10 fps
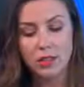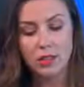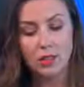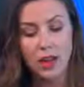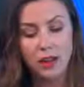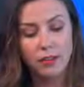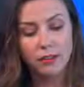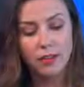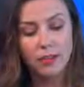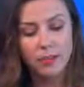is a lot
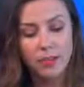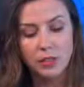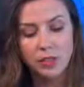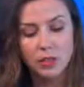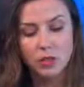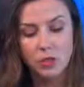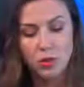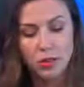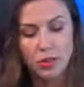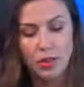of uh, different
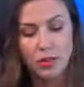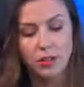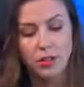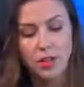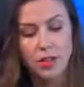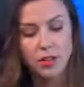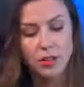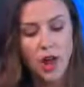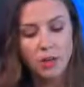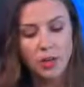sources here
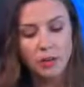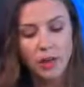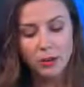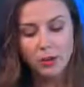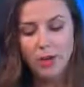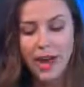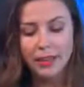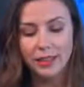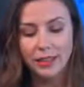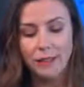talking about the
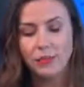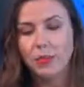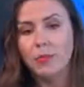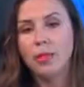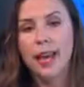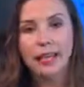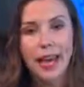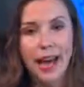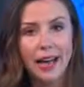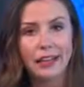fact that it's black
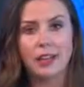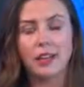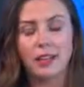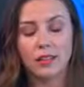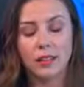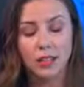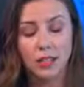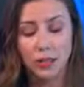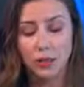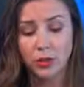hats, uh, a
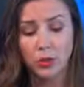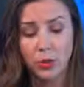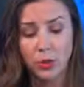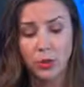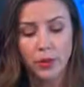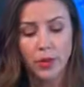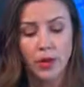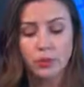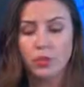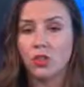secret coup going
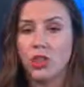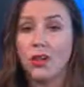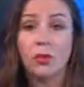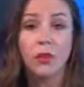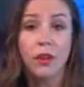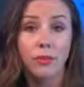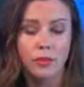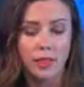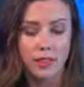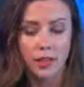on with the shadow
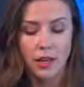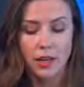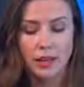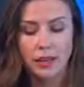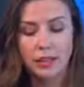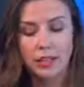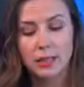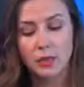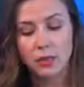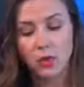government, that this
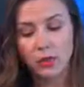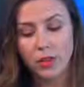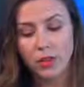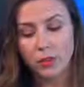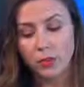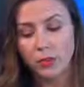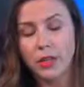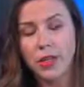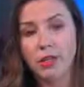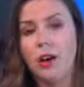has been going on
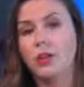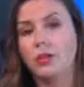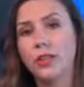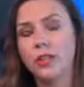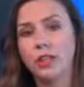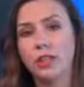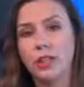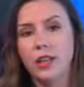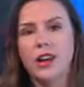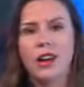
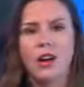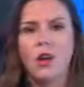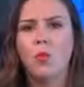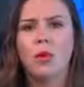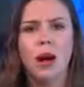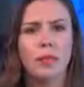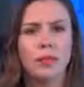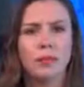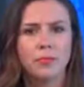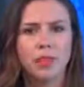pre-inauguration. Uh,
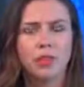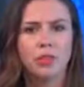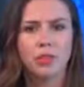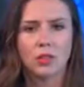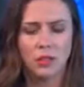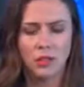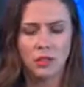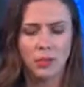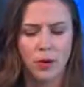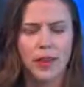Obama is
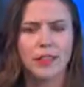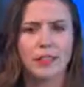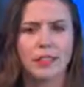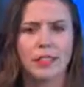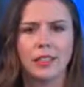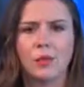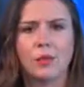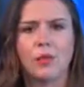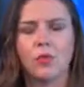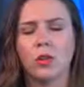surprisingly going to
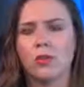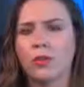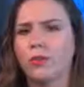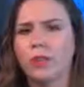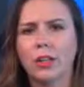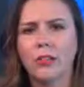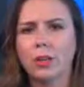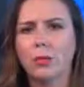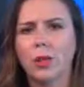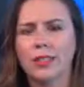be one of the very
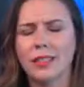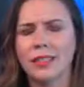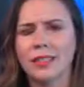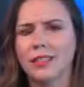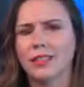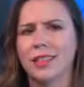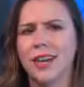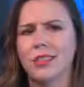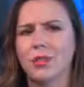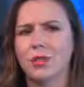few presidents that
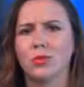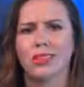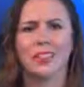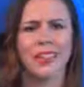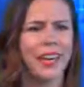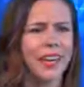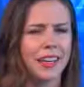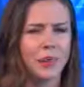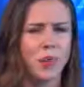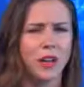decides to
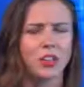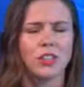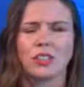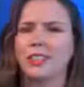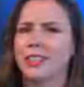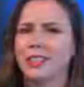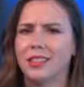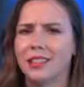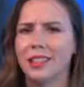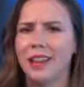stay in Washington,
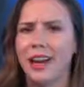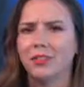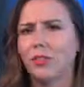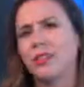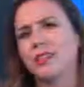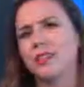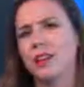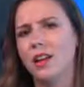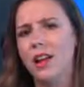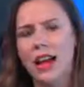D.C. after he's
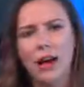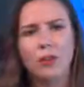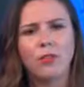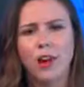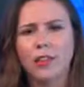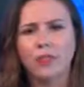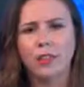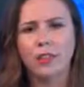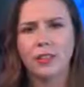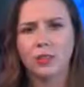out of
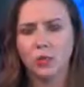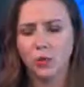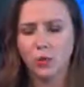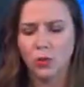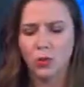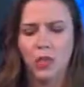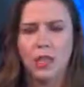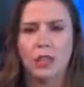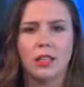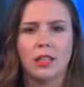office. You know, you, you'd
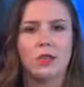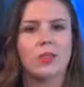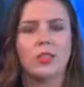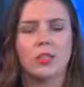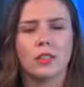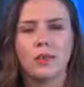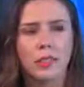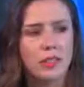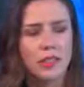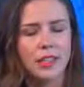think that you would just
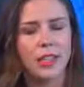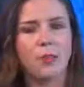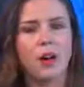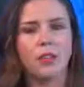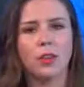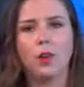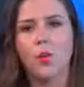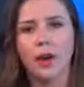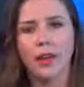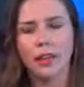see him off in
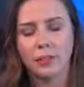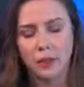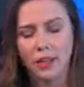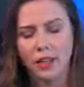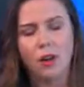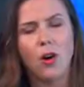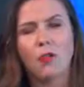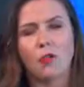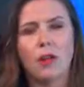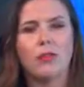Hawaii playing
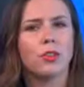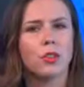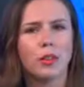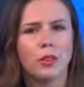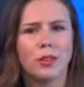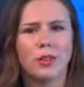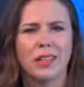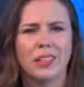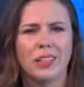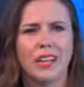golf forever and ever,
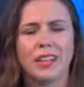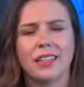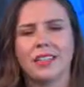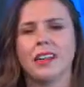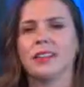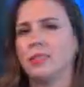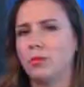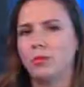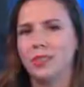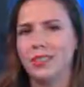but instead he decides to
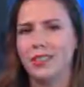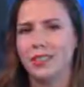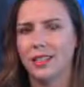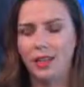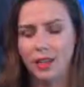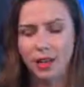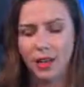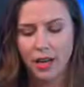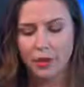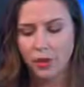move to DC
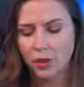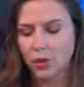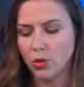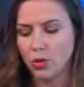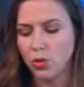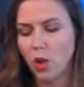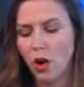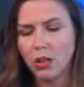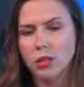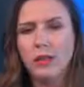and build a huge
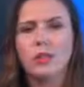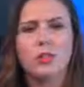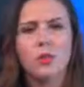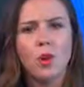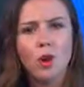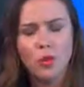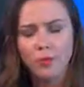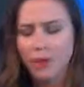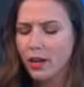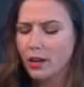wall around his new
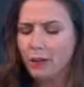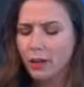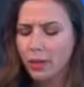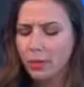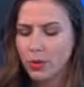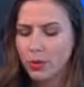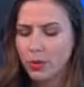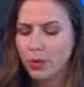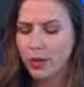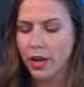home. Very
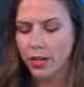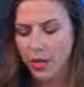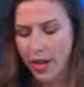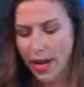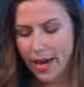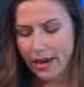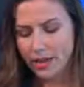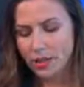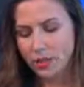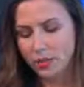peculiar there.
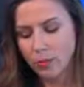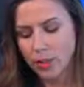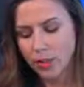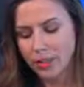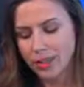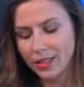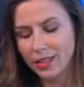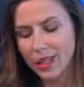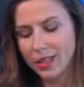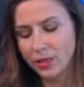And some Russian
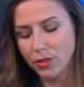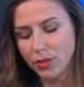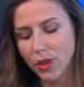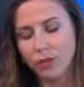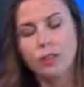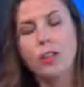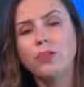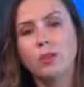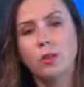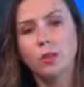insiders are
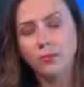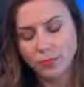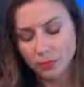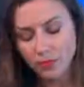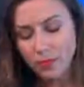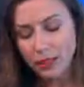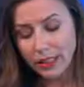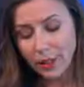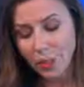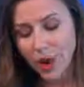fearful
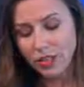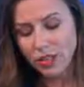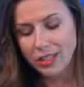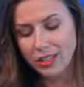that the Washington